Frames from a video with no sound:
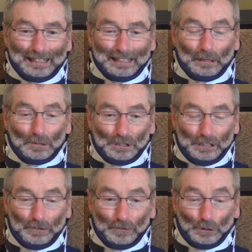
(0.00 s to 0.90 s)
I was there
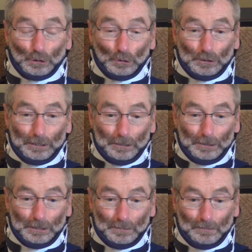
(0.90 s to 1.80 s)
for 2
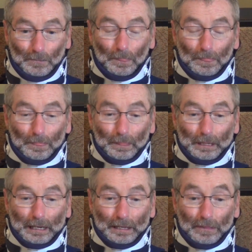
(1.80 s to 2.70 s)
years,
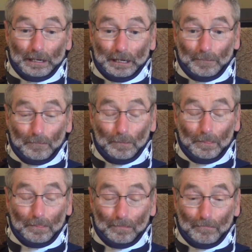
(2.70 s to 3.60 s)
and then
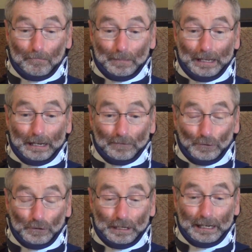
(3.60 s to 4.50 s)

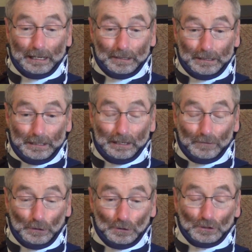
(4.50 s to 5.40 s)
after
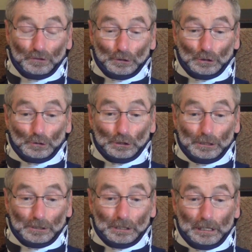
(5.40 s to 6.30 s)
those first 2
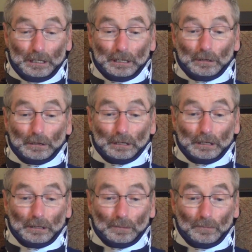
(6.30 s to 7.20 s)
years,
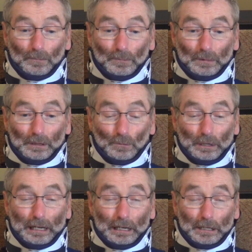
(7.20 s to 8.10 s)
we
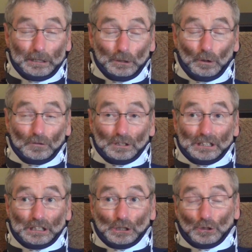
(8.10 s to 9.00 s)
had an
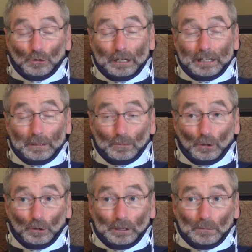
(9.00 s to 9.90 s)
overseas training
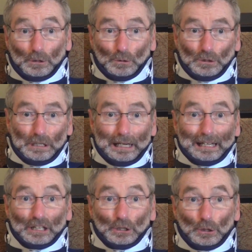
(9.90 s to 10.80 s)
program, which was
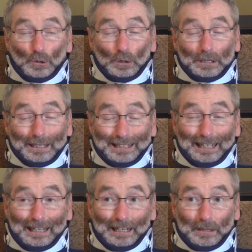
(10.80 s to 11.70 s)
new at the
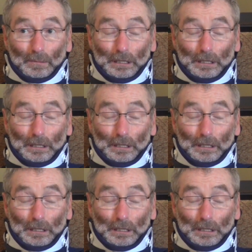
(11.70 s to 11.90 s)
time